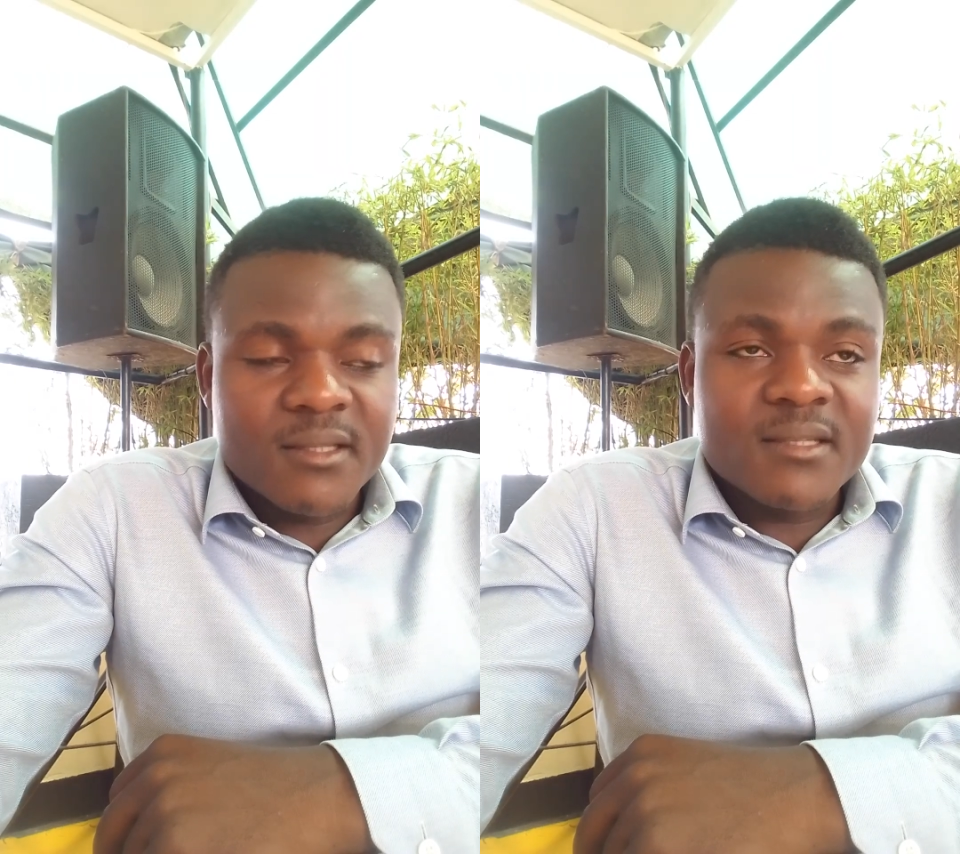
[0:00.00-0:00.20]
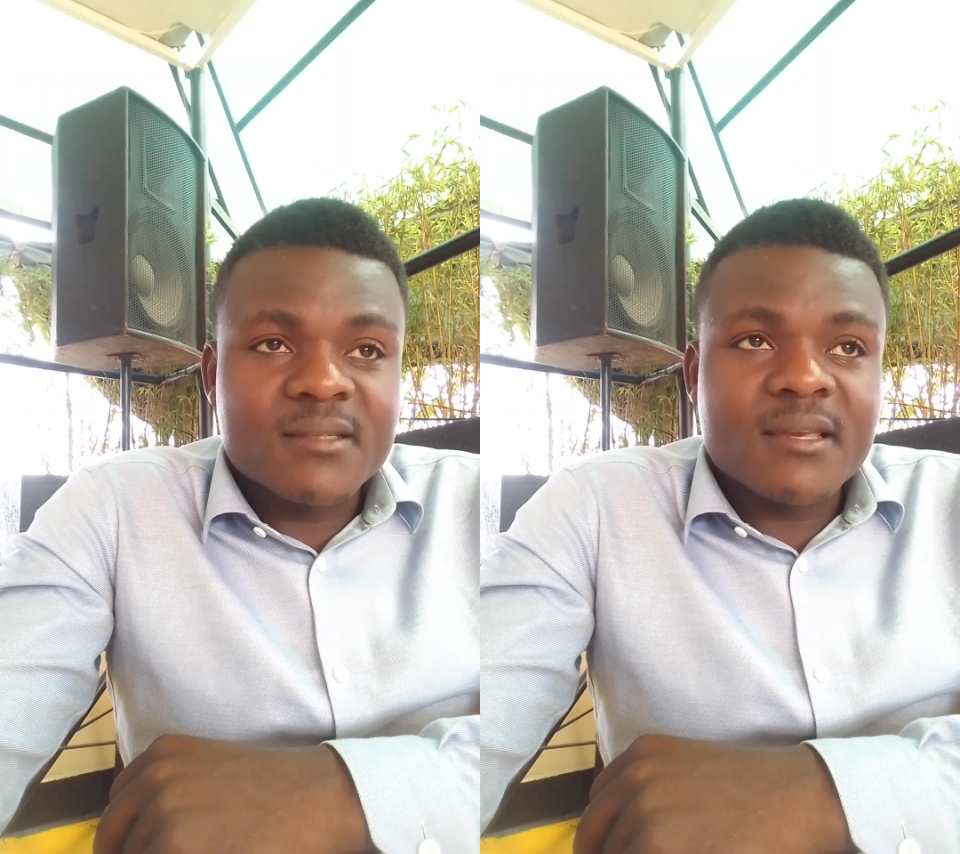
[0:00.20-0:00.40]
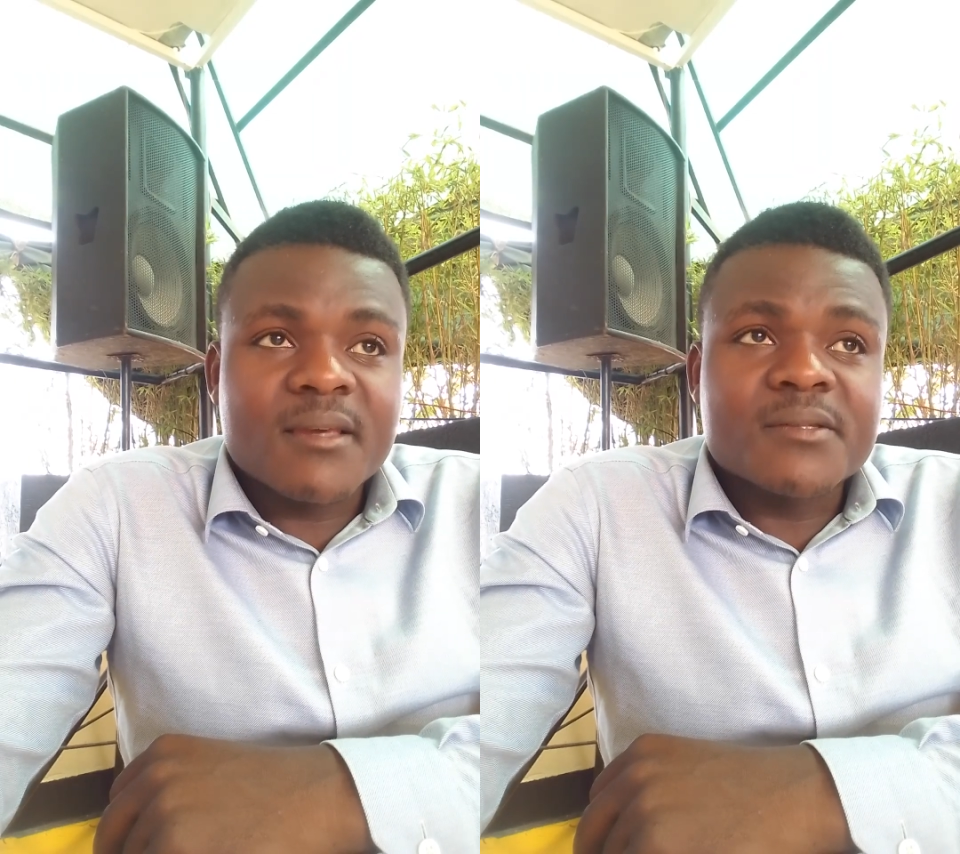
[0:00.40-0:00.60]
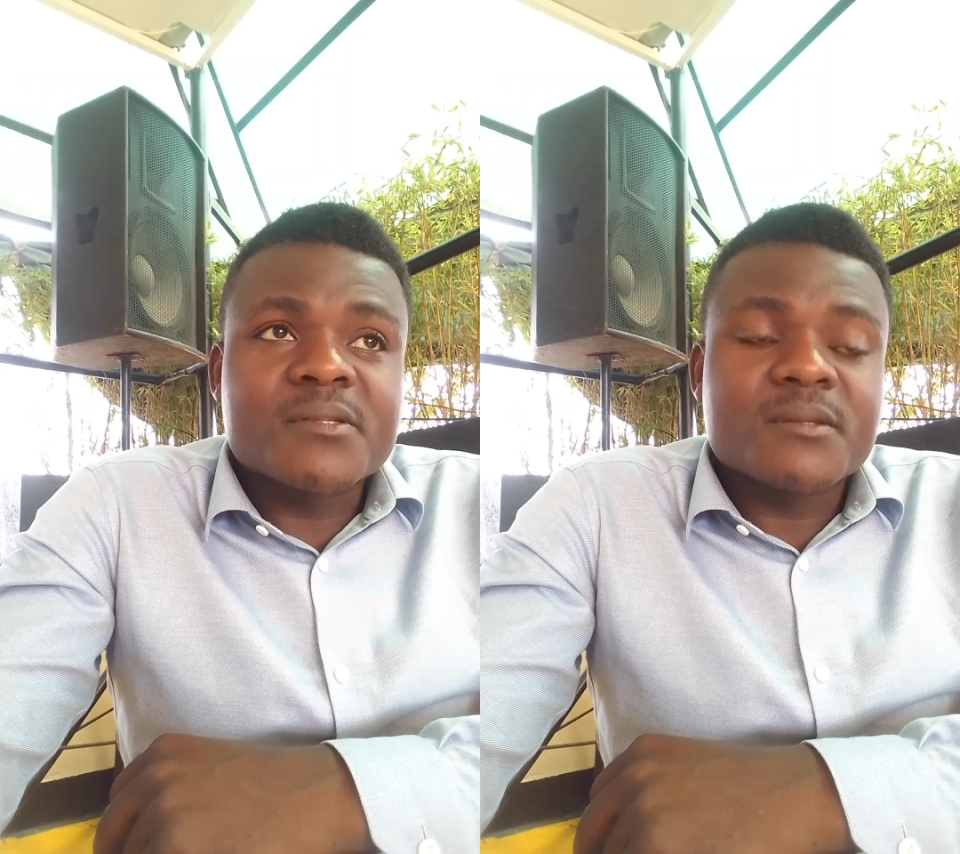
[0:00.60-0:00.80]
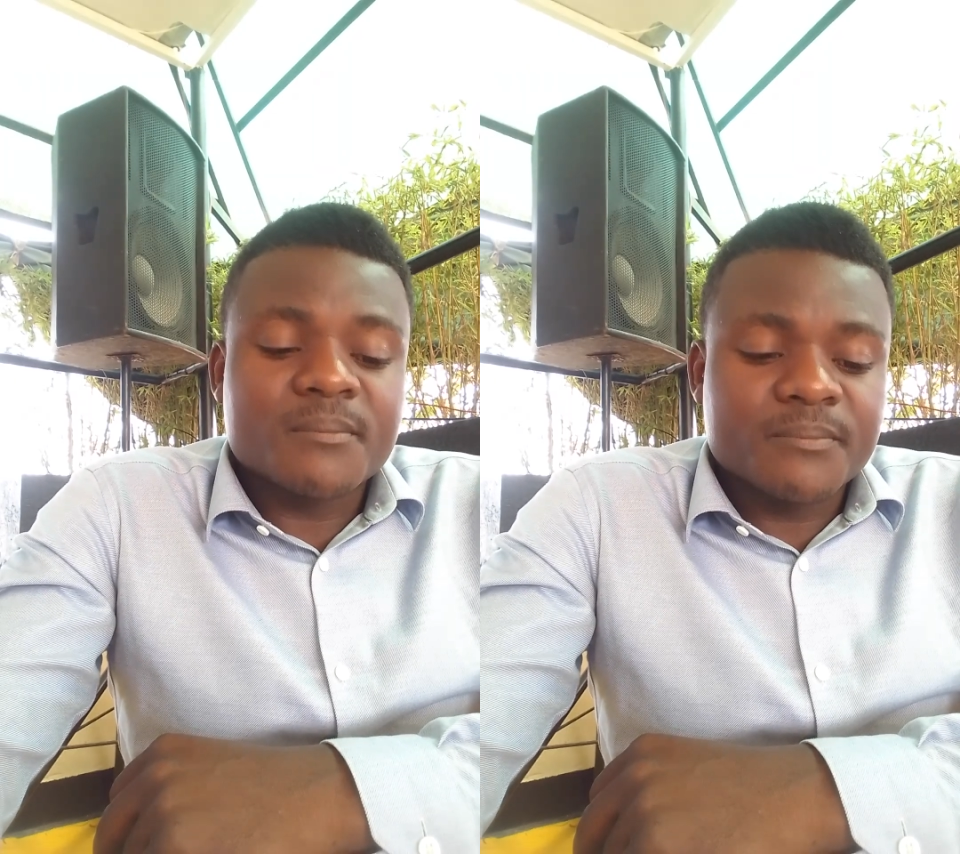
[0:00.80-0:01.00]
in this
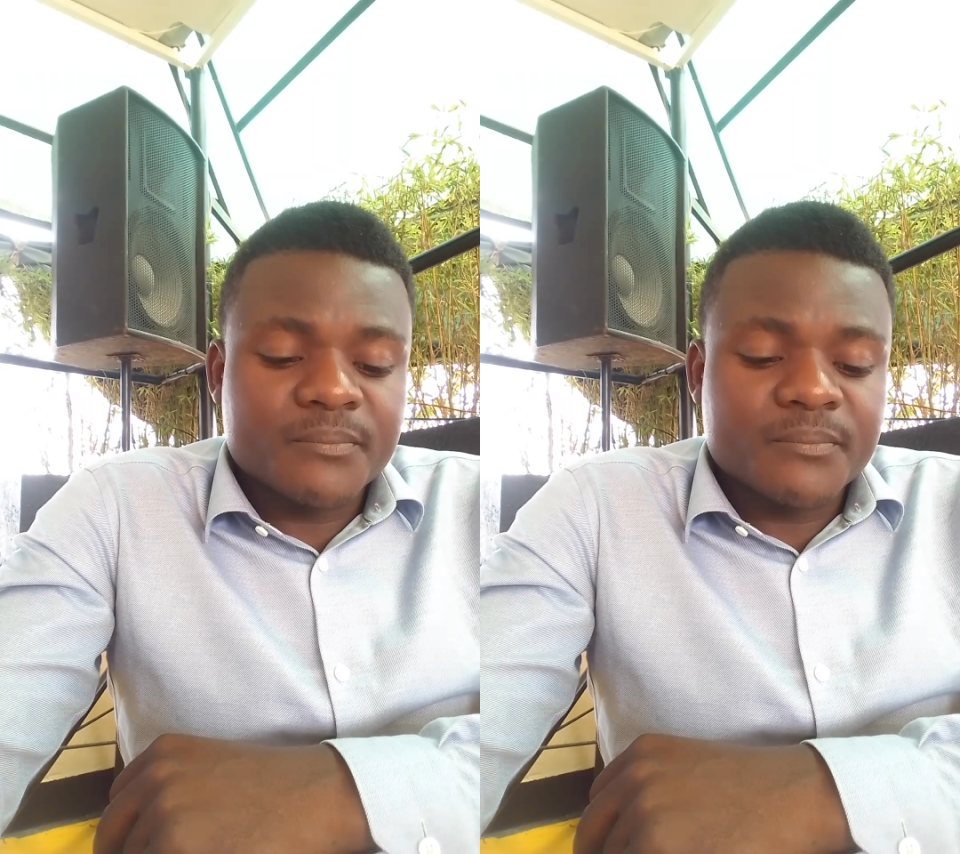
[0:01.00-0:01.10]
case,